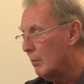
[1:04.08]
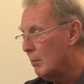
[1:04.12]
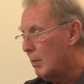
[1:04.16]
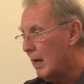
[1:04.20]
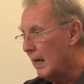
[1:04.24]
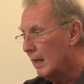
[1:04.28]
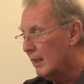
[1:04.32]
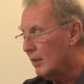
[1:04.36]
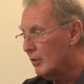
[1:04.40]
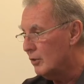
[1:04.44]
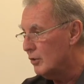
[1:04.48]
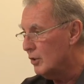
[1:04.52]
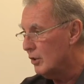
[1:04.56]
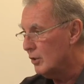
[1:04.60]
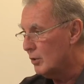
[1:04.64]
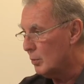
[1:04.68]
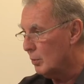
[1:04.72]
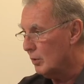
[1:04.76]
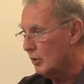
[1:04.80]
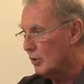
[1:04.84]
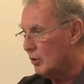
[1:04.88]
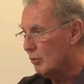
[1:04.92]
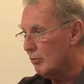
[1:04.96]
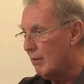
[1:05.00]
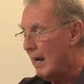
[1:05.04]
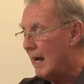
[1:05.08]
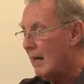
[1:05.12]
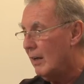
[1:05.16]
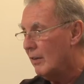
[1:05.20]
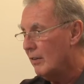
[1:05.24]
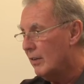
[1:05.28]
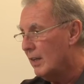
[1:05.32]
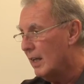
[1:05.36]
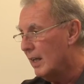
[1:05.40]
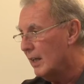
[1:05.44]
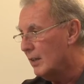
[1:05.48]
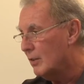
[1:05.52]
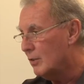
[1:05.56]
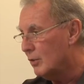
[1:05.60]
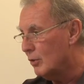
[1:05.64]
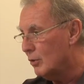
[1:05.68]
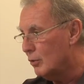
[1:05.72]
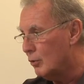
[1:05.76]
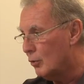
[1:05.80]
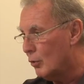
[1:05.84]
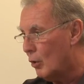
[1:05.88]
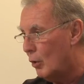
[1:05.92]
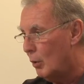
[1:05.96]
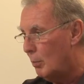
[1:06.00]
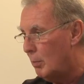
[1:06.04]
packages which are out there to
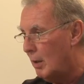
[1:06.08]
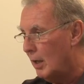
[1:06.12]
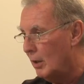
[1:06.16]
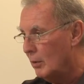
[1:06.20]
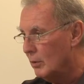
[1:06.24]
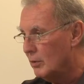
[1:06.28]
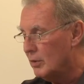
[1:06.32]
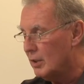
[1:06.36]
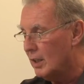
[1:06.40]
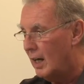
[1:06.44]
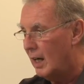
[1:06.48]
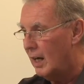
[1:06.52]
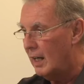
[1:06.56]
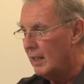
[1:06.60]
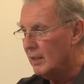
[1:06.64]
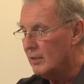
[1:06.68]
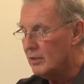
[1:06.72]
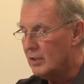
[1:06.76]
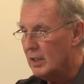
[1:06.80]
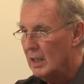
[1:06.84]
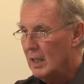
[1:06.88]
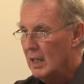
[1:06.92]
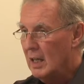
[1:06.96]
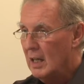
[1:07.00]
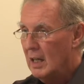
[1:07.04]
draw bowties